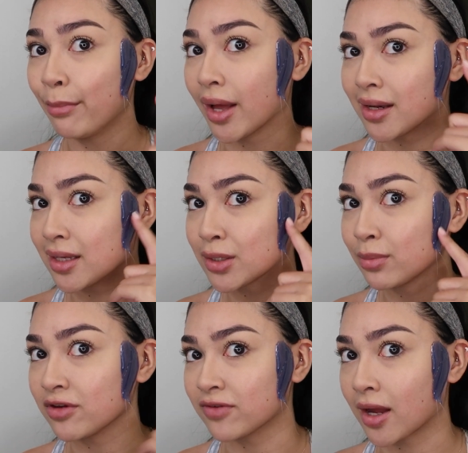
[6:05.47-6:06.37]
But it'll
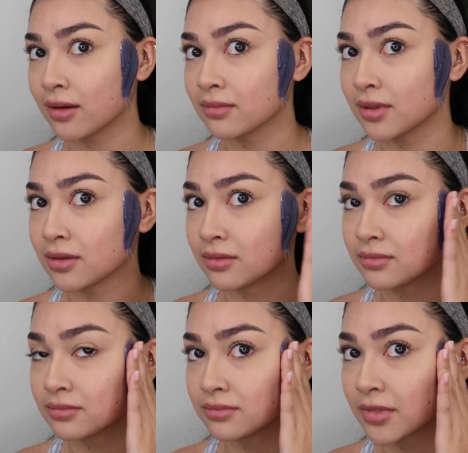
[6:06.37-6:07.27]
be fine.
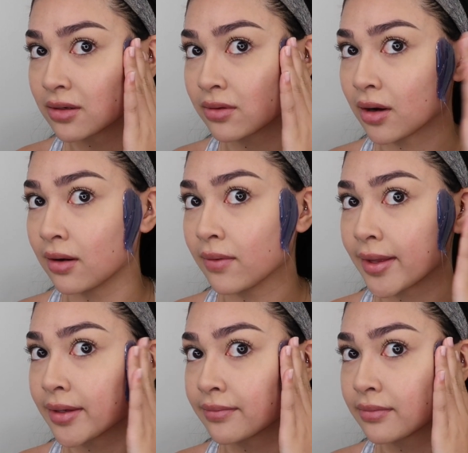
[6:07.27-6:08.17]
It'll go
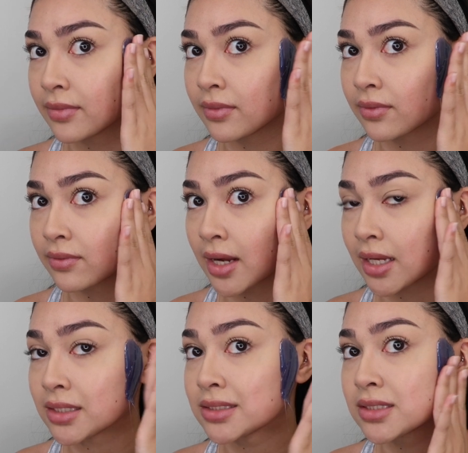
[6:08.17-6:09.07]
away
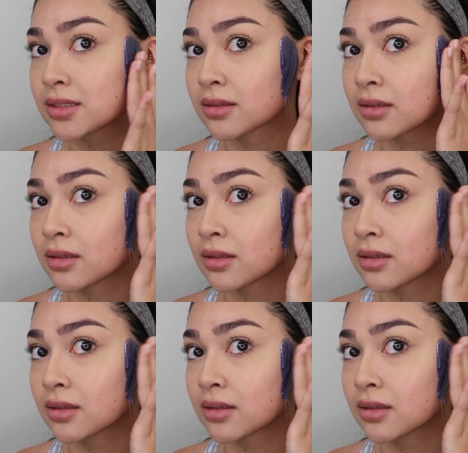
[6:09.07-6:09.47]
right,